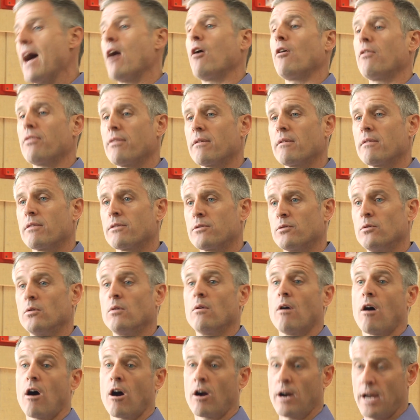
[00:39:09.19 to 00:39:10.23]
health
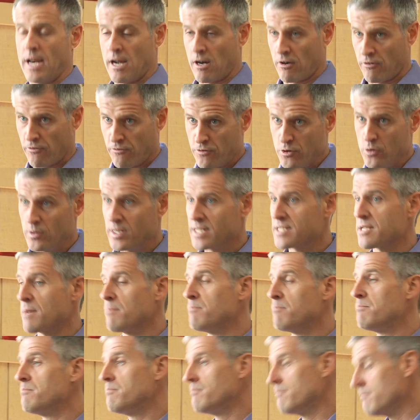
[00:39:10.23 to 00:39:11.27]
through and our food
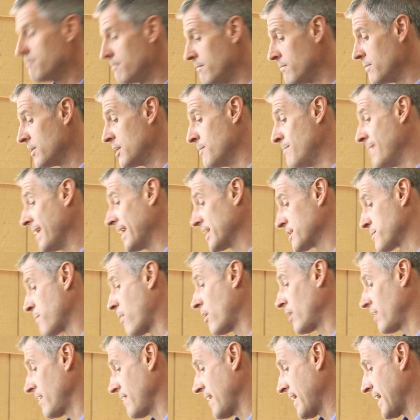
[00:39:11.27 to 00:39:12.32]
is the
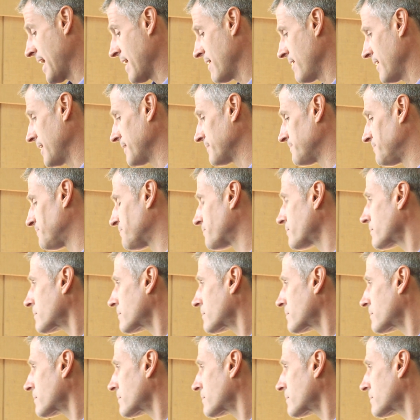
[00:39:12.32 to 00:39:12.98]
biggest part of that, I think.